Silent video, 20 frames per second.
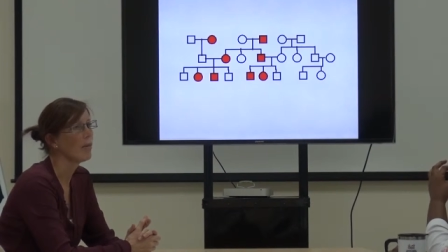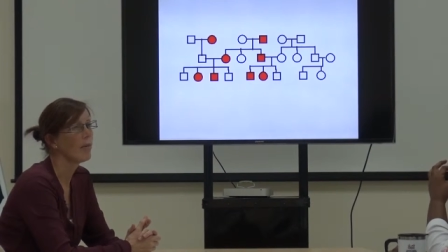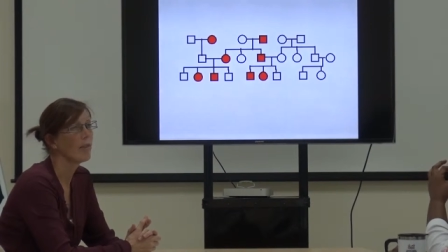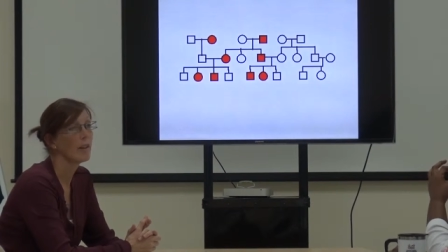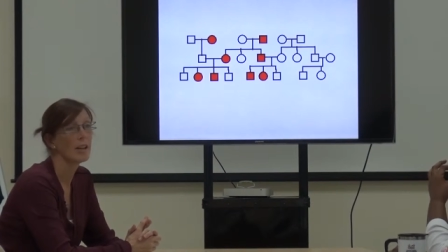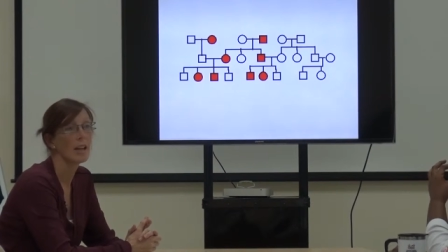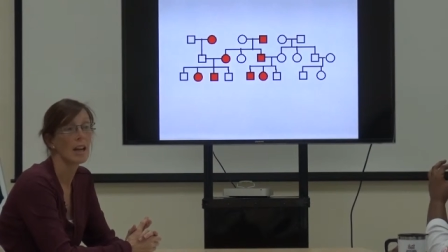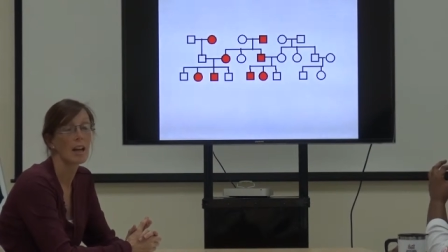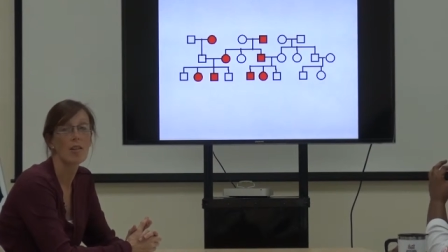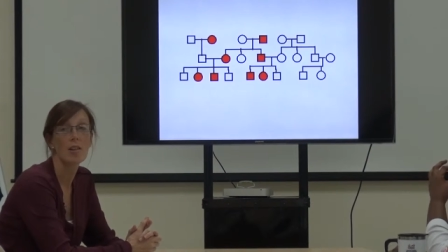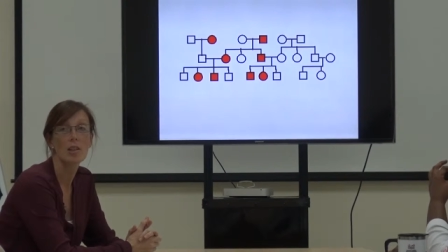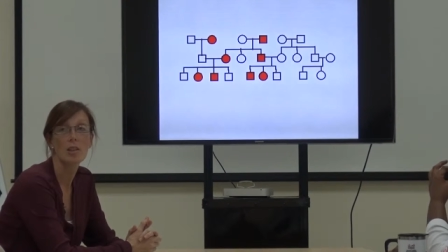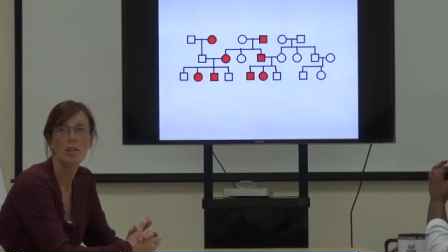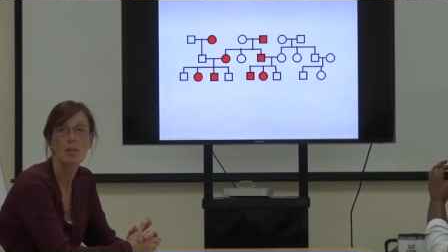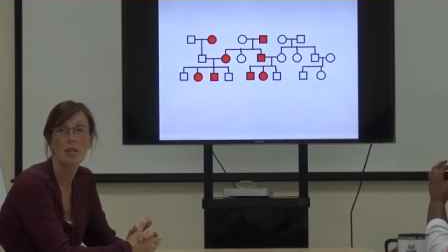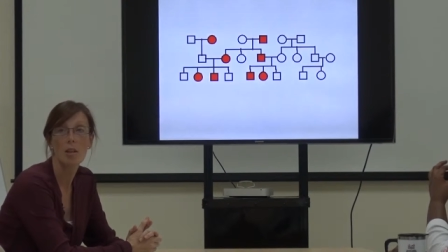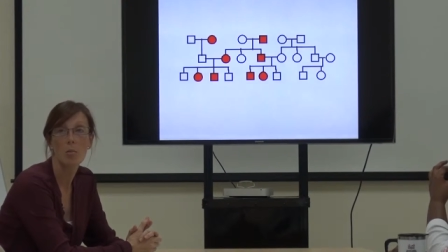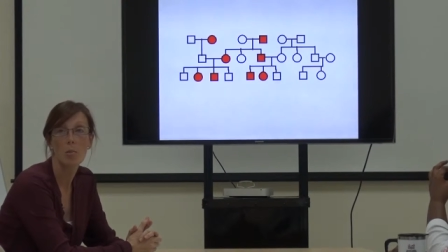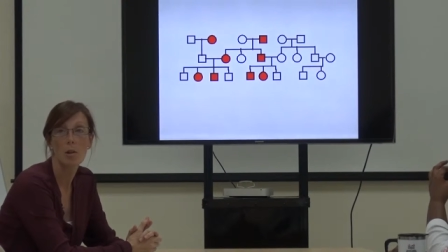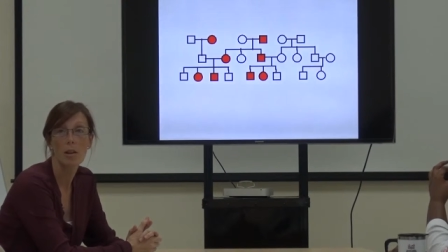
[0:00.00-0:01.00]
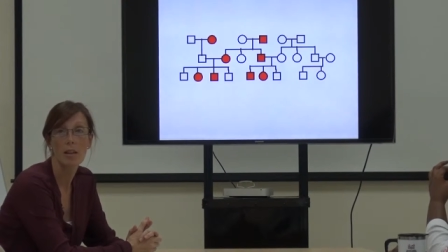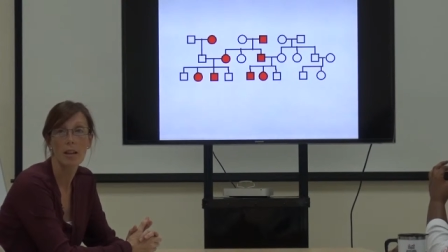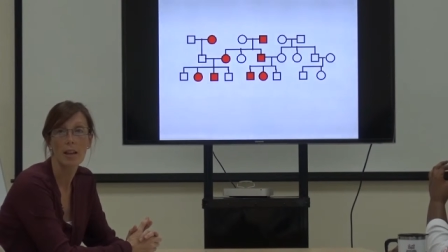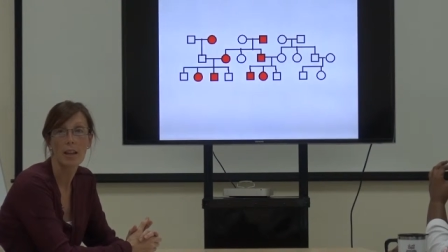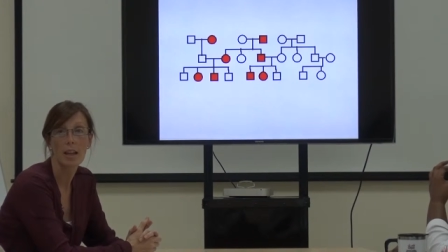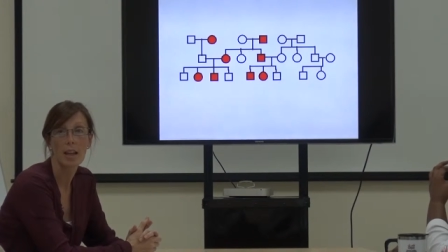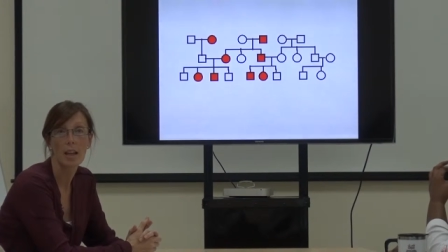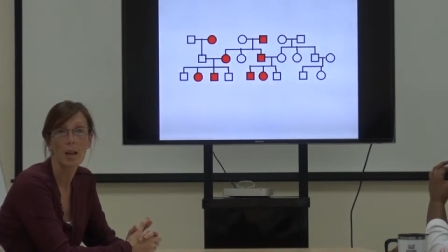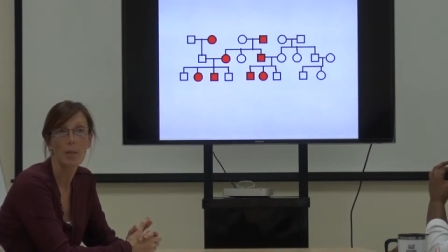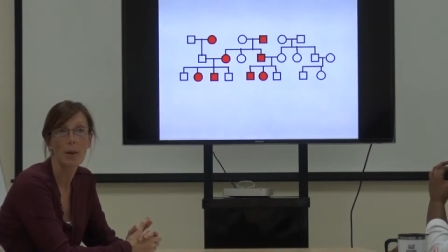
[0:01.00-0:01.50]
of inheritance are we
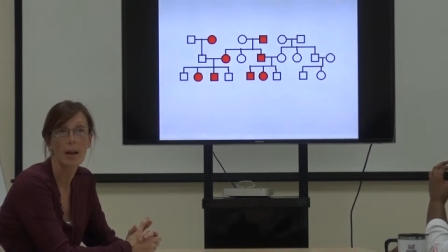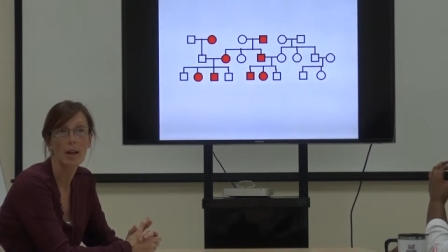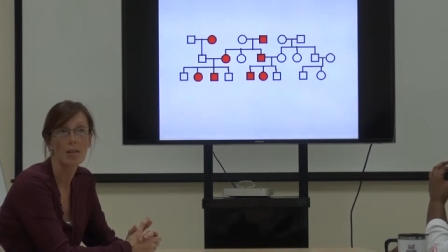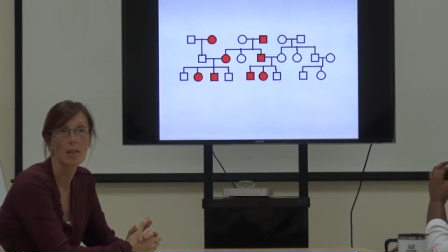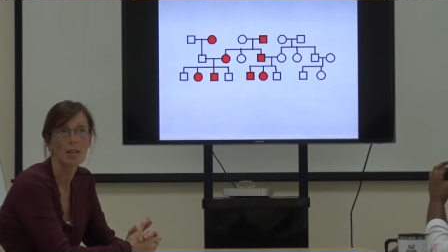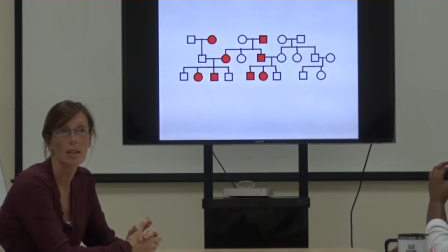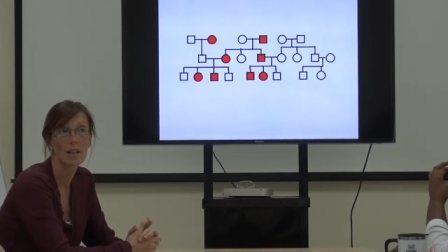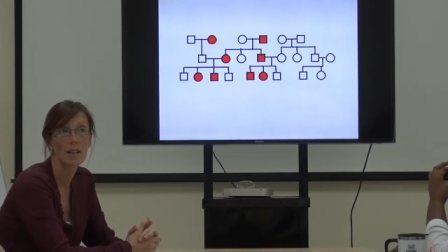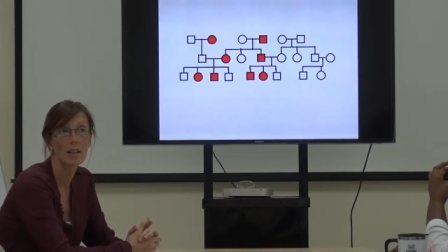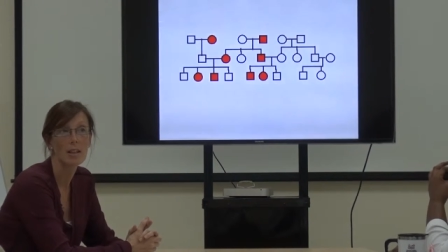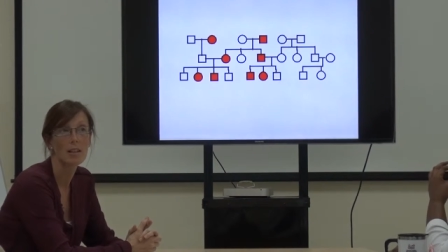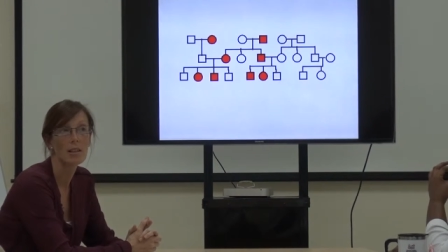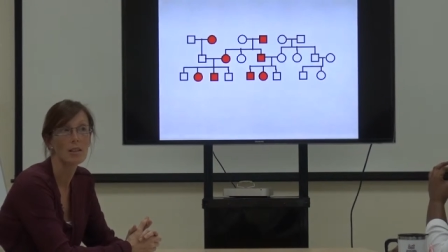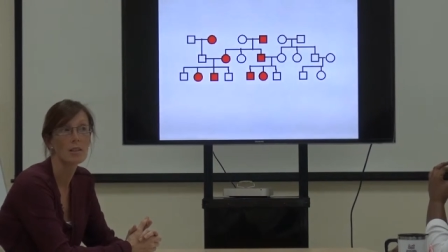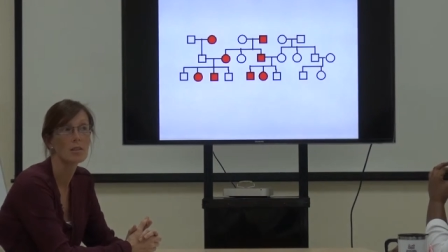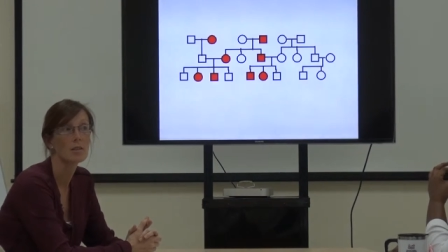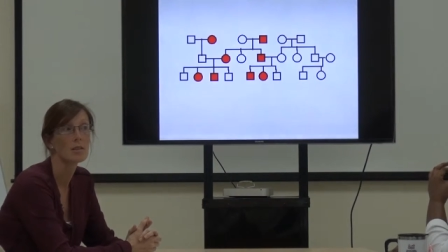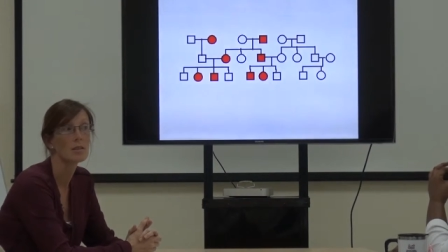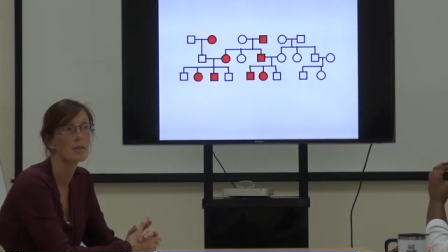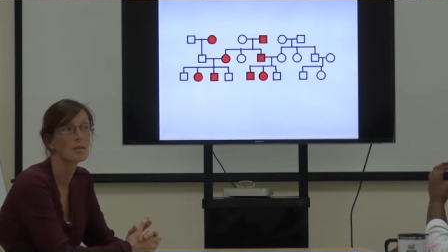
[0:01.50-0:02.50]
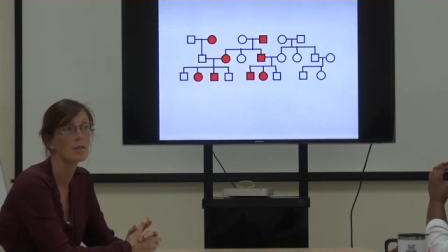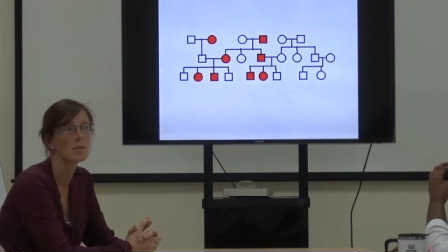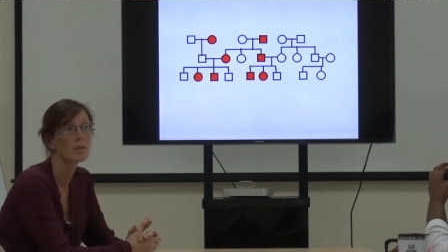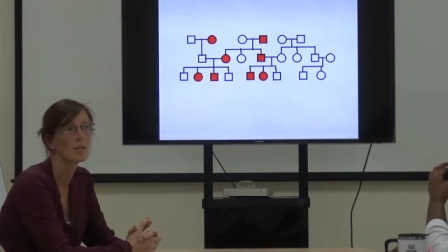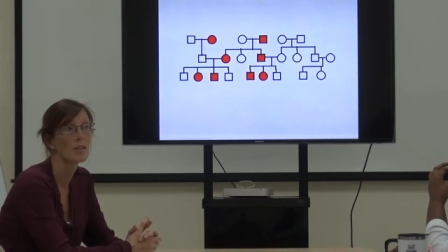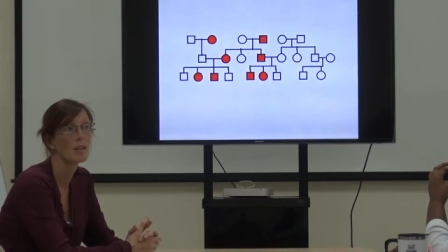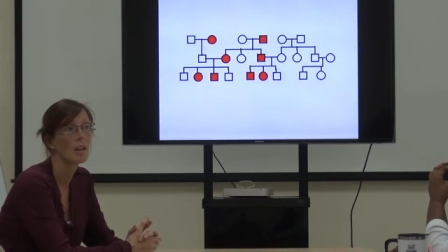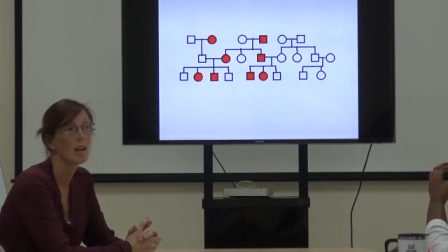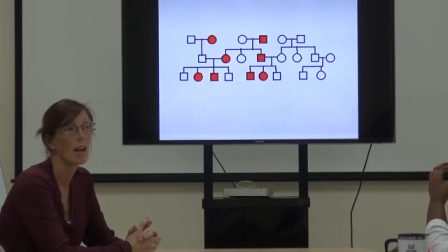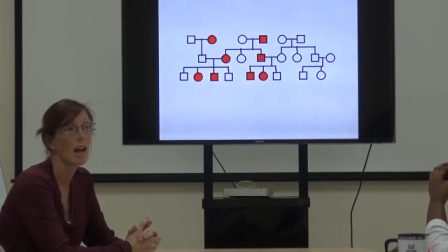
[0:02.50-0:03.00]
thinking about here?
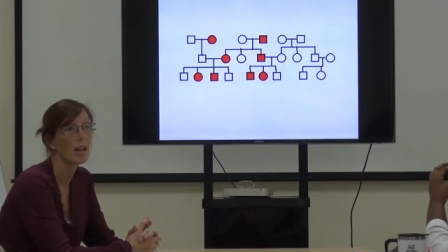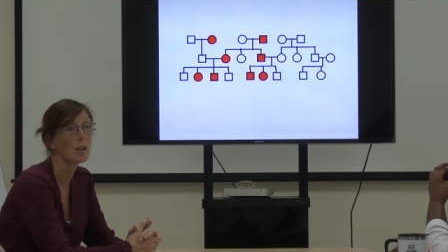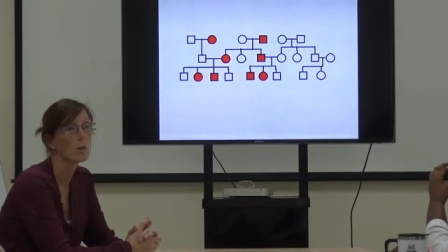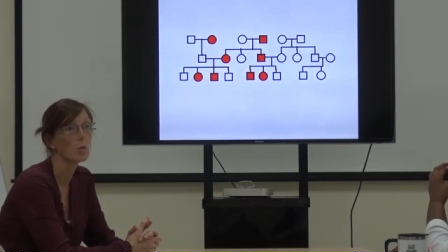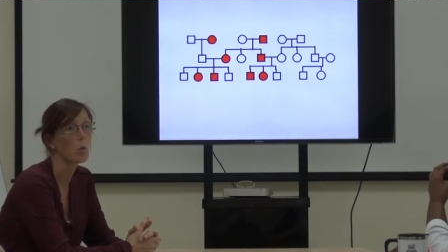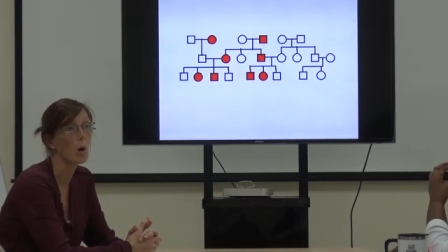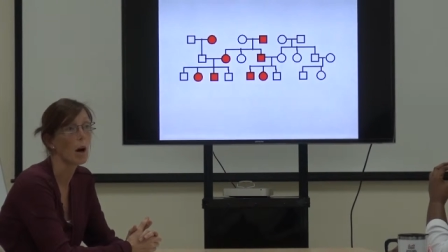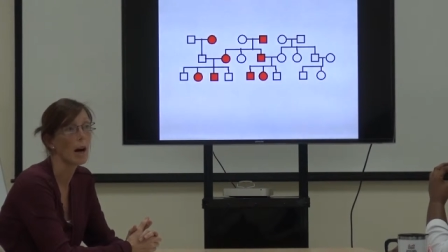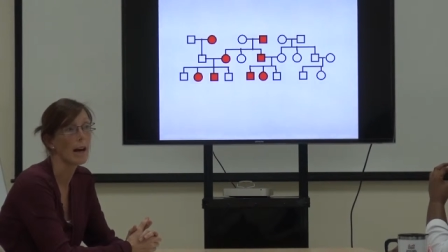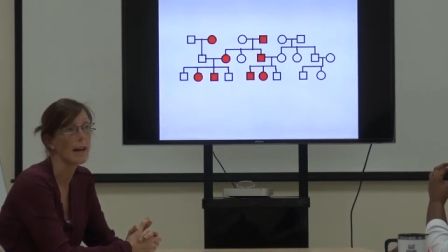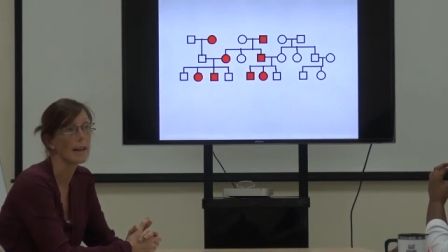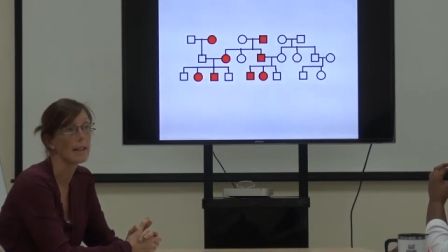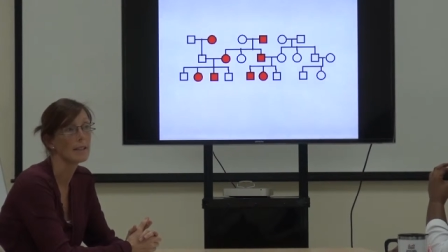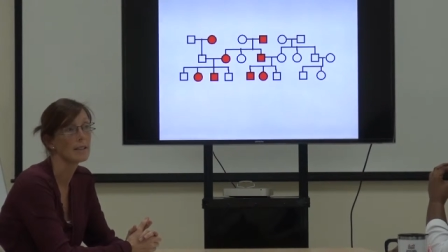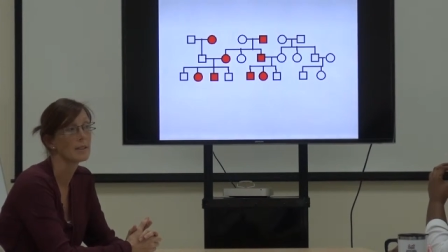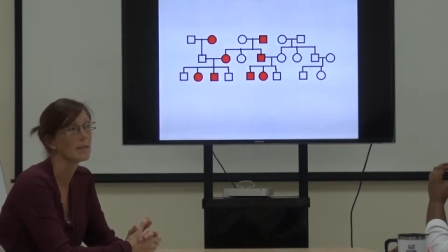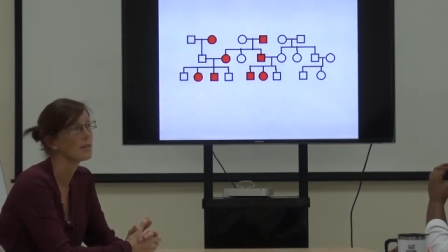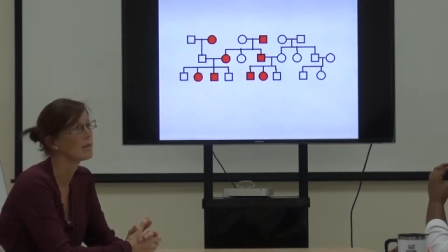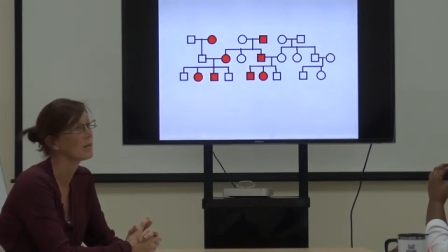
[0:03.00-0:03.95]
And why?